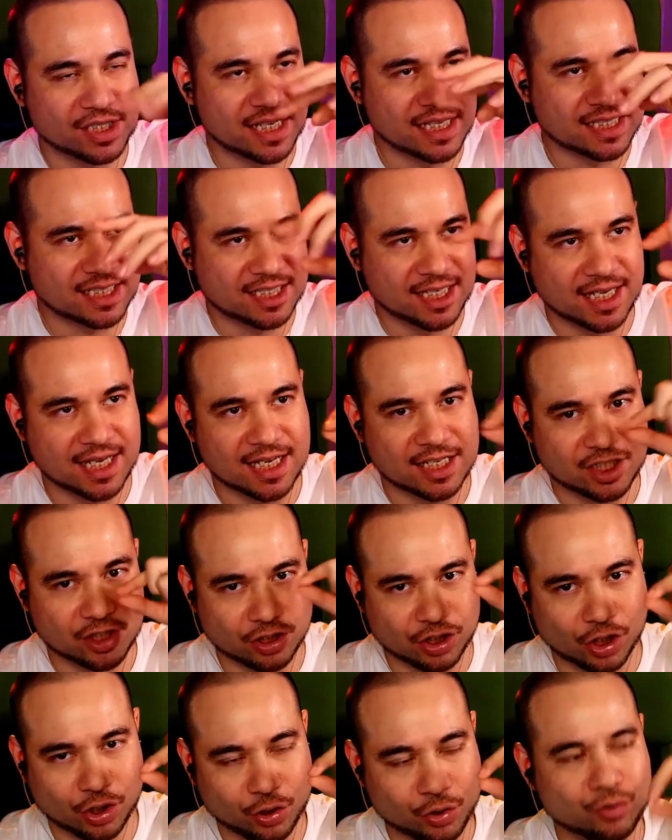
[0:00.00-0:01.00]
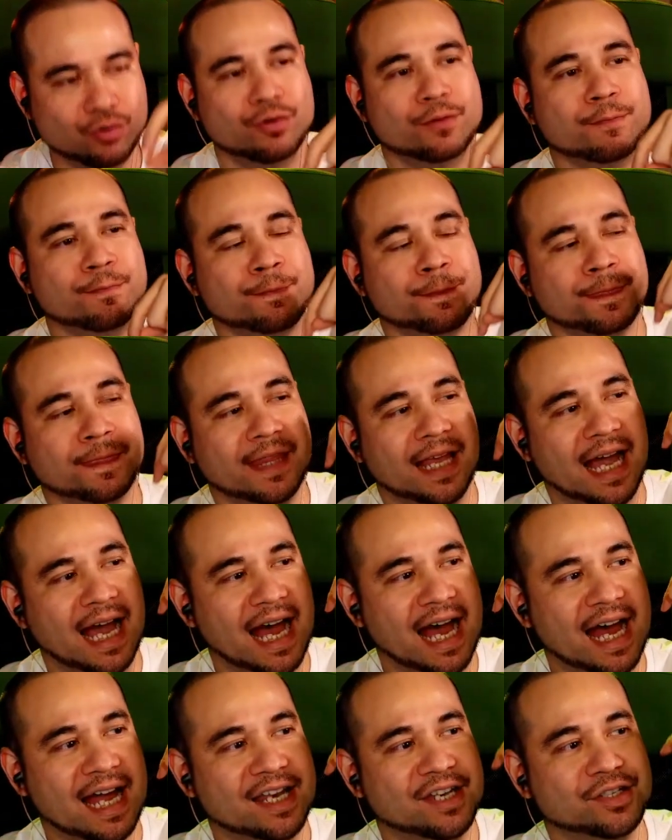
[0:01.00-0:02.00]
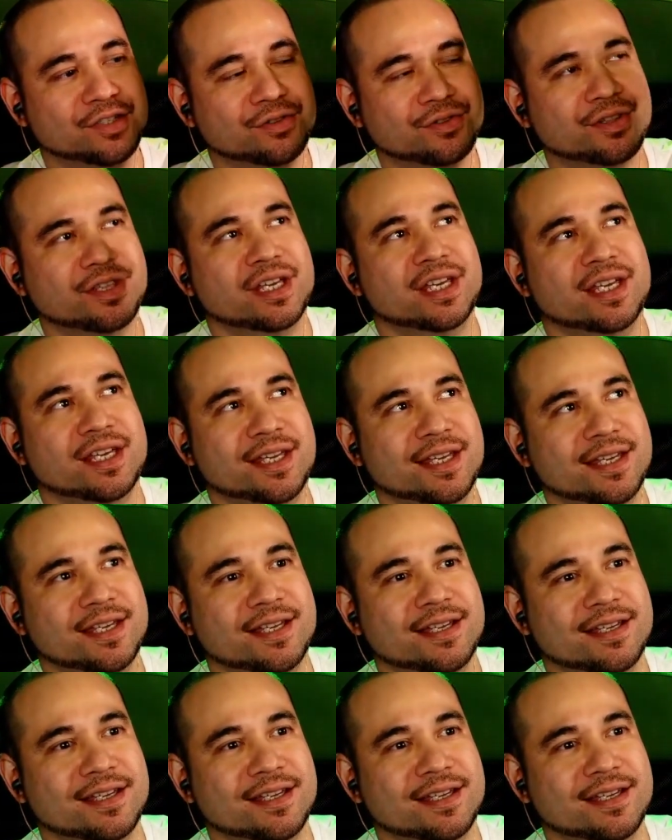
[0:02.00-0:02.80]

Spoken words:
is sticking to the glue, and the